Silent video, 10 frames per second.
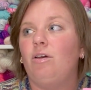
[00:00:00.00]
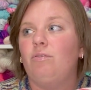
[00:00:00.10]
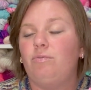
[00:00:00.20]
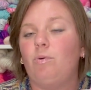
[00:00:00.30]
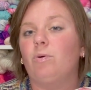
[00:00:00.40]

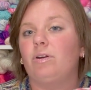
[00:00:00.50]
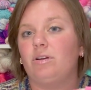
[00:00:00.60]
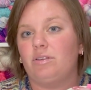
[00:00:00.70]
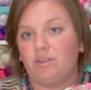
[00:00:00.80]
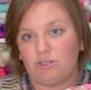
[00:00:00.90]

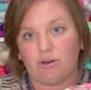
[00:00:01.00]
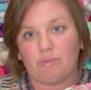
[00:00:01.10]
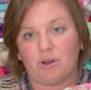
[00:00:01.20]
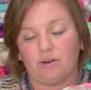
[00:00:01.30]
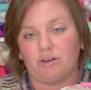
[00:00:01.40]
for the drum
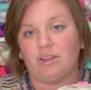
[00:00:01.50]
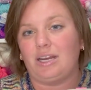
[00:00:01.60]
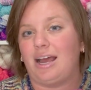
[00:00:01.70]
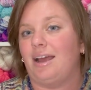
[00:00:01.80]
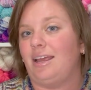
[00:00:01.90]
carder that
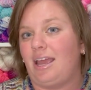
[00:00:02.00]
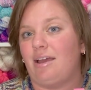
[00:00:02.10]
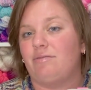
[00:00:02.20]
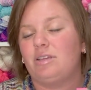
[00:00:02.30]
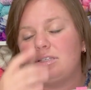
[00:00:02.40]
I
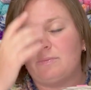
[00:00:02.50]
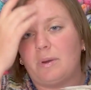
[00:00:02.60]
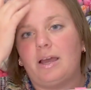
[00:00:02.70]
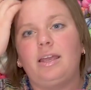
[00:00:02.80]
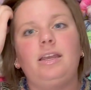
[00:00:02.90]
have, because
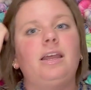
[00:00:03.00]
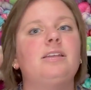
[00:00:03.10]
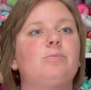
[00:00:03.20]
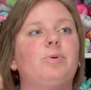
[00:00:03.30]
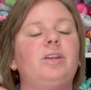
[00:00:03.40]
mine
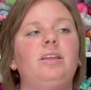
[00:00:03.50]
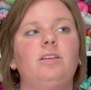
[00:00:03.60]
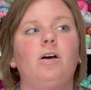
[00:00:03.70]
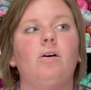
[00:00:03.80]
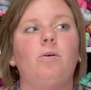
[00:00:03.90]
has a pretty
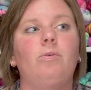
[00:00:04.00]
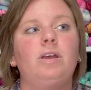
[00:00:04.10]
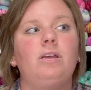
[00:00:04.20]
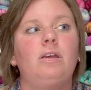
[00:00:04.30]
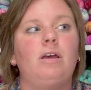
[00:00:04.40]
low
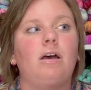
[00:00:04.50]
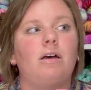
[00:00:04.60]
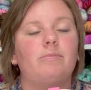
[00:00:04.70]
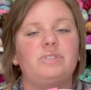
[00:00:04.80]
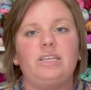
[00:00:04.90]

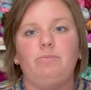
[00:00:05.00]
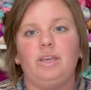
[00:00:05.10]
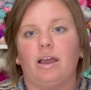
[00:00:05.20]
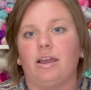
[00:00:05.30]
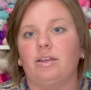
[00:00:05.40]

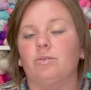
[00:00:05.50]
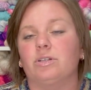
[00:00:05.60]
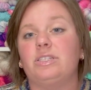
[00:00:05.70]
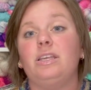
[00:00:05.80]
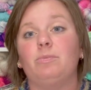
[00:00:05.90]
TPI, or
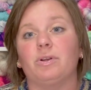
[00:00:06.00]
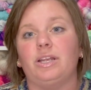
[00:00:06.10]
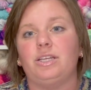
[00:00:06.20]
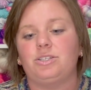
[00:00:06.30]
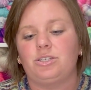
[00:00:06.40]
teeth per
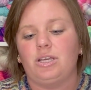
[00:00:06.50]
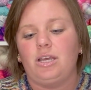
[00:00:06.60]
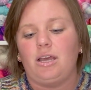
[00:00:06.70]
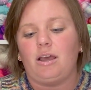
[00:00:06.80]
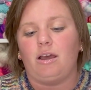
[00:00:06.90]
inch,
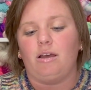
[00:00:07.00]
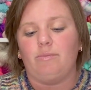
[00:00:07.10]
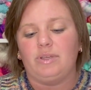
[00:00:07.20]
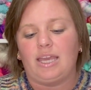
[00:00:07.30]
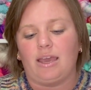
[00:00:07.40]

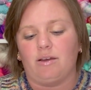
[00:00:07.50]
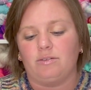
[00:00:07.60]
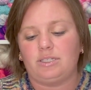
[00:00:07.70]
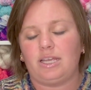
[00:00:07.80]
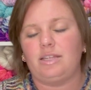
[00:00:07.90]

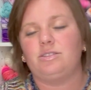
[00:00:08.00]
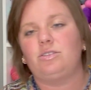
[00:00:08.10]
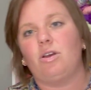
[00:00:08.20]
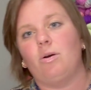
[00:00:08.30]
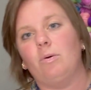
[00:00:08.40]
count. And
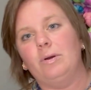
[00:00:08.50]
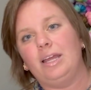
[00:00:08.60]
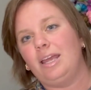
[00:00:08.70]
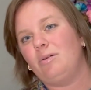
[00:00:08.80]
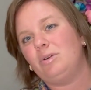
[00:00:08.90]
so
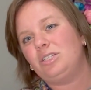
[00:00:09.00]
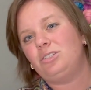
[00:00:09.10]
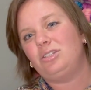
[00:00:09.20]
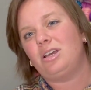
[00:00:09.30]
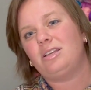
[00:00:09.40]
it was
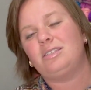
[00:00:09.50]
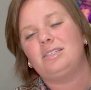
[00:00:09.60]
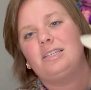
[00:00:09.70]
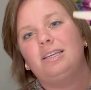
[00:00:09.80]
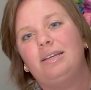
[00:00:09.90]

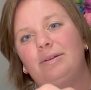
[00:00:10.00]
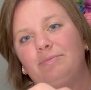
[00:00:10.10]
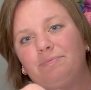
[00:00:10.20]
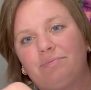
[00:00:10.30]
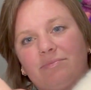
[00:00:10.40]
just,
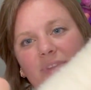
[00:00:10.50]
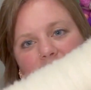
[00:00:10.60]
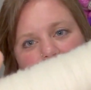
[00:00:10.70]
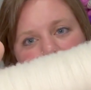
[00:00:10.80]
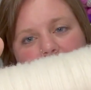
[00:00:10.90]

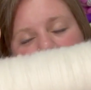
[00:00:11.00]
and